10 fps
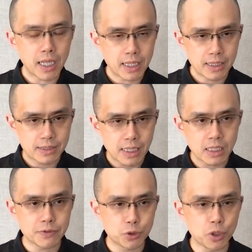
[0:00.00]

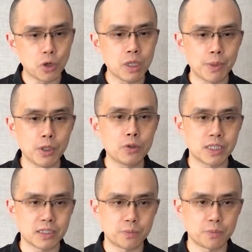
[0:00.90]
Incentives should only be used
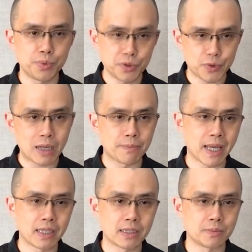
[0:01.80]
as a bootstrap
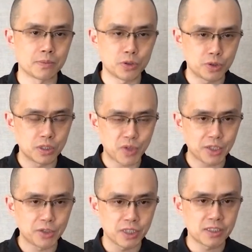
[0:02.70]
mechanism to attract
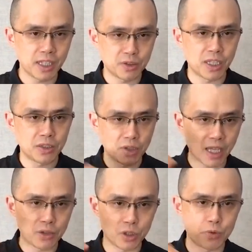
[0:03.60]
users in to get
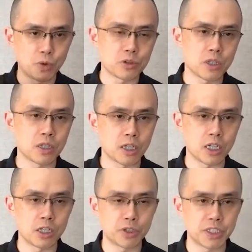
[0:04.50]
to a growth
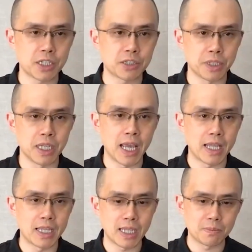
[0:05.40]
trajectory,
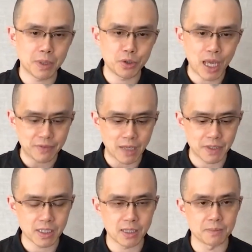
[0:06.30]
but you have to have
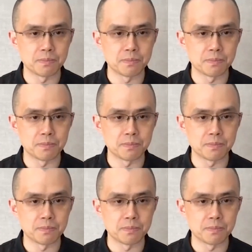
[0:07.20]
income.